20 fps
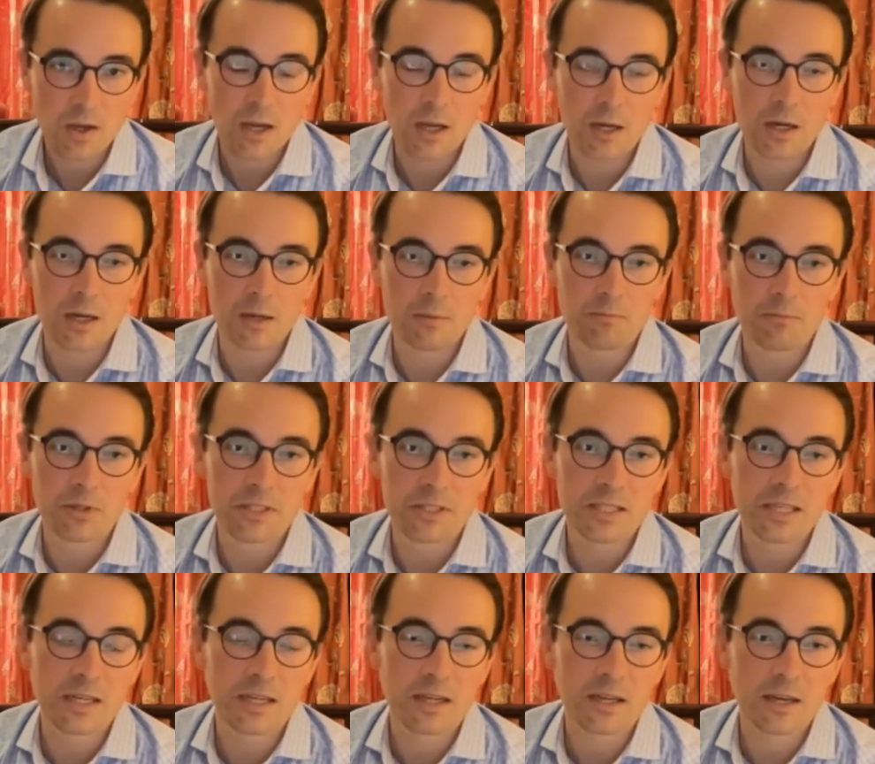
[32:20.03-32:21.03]
and
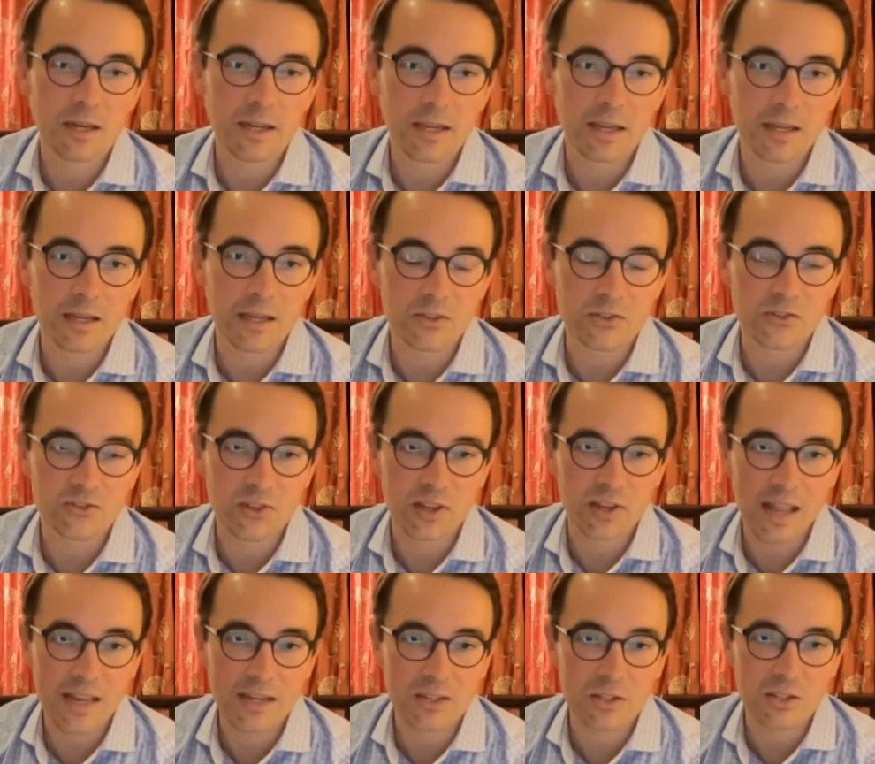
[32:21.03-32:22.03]
particularly has
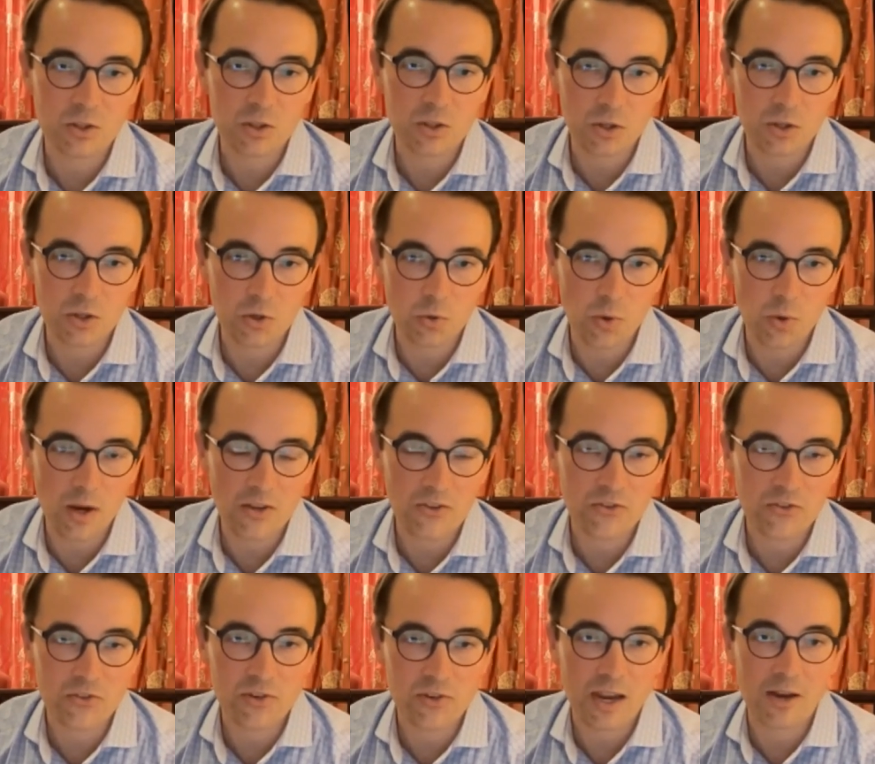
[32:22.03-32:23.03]
led the
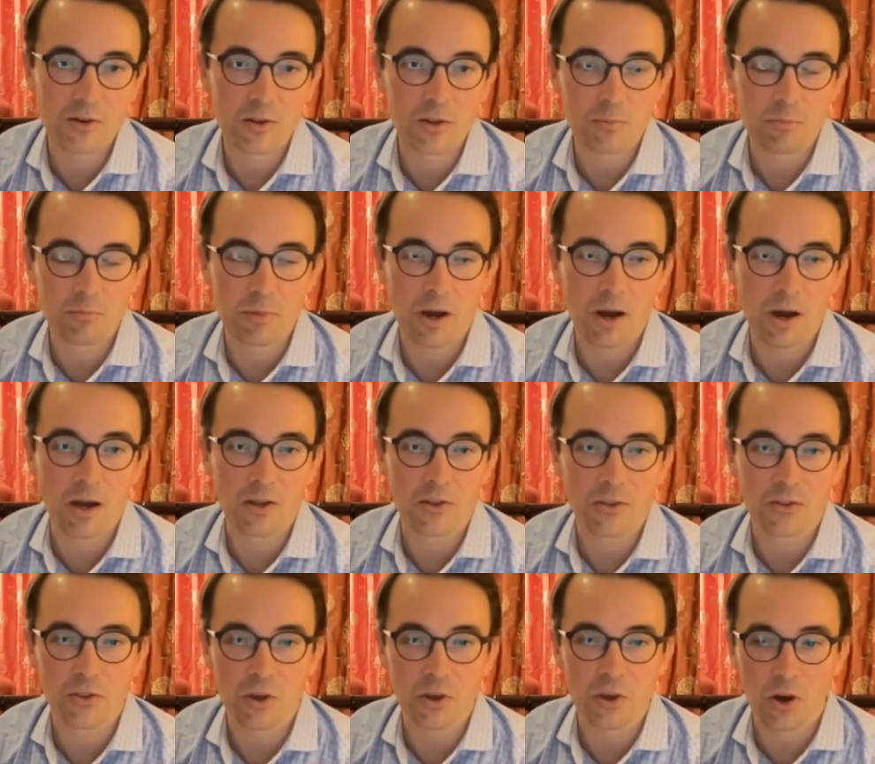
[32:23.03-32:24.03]
US down the
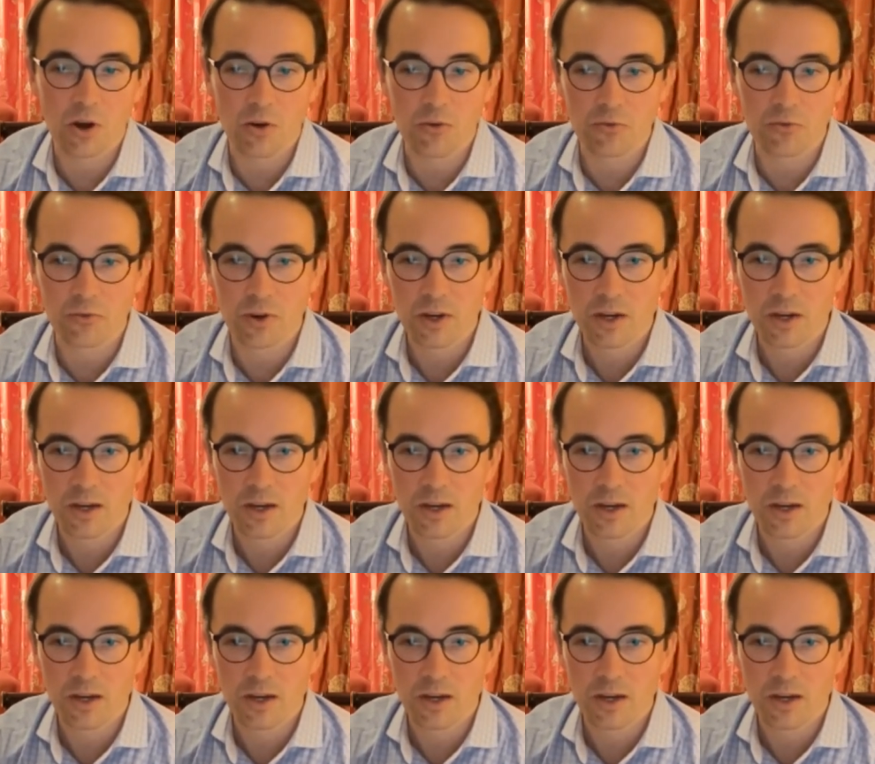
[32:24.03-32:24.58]
path of